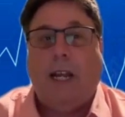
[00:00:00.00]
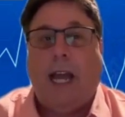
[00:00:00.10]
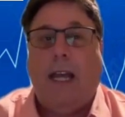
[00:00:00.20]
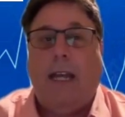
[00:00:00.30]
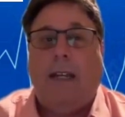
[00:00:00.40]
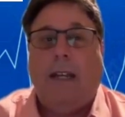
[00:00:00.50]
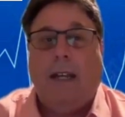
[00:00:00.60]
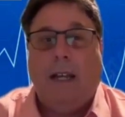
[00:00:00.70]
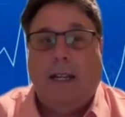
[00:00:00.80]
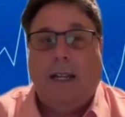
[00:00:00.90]
a BGA,
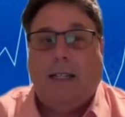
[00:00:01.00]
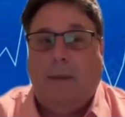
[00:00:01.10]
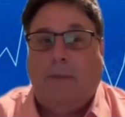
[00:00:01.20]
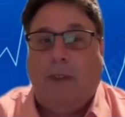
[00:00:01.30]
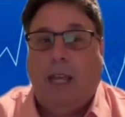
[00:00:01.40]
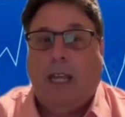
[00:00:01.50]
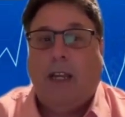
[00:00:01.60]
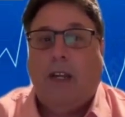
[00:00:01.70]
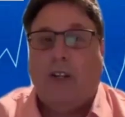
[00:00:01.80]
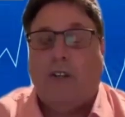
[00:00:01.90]
same
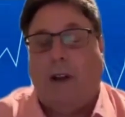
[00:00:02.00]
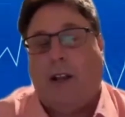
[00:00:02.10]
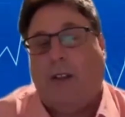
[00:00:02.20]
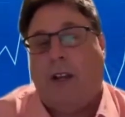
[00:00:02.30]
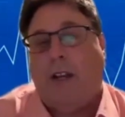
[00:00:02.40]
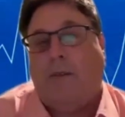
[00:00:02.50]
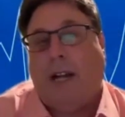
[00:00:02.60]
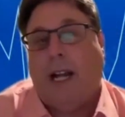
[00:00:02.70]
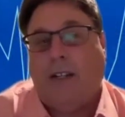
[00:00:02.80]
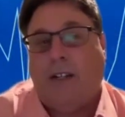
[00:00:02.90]
thing. You're strengthening the
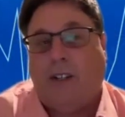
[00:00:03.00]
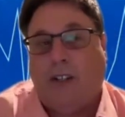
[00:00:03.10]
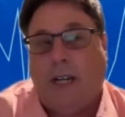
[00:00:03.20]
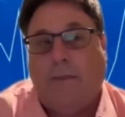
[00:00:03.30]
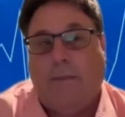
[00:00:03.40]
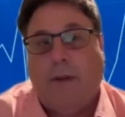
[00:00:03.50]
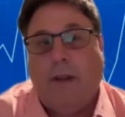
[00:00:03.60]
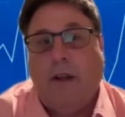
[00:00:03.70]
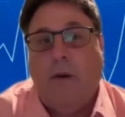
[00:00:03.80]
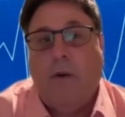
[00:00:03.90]
relationship
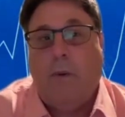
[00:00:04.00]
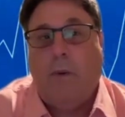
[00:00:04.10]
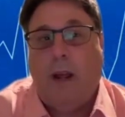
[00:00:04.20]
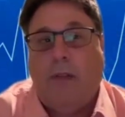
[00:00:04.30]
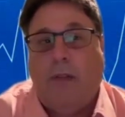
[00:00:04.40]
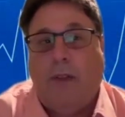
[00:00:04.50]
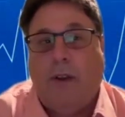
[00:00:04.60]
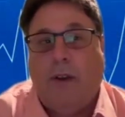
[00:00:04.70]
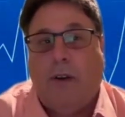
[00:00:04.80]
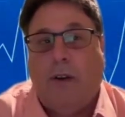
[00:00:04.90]
with
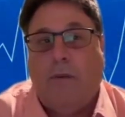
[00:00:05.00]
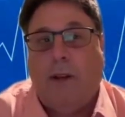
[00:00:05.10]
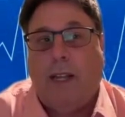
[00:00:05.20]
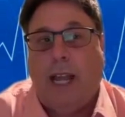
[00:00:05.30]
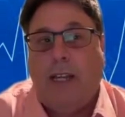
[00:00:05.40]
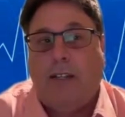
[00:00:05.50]
the